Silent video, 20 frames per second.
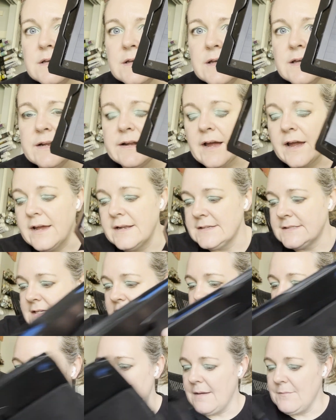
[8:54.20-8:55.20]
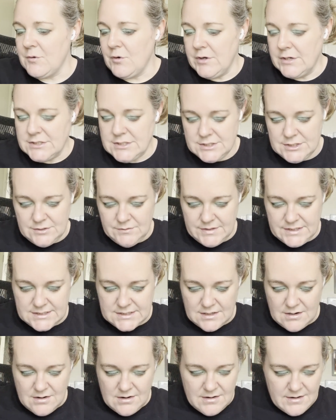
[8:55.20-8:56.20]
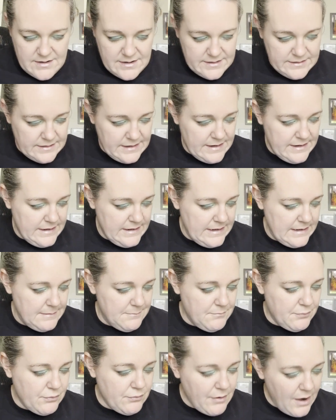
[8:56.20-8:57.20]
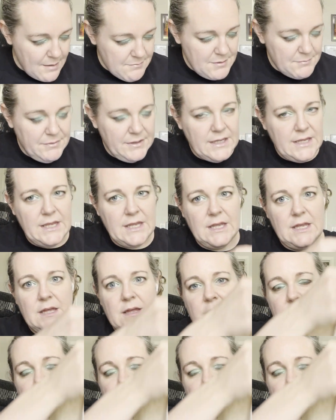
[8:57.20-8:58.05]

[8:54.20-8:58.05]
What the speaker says: And I decided I'm going to do it on probably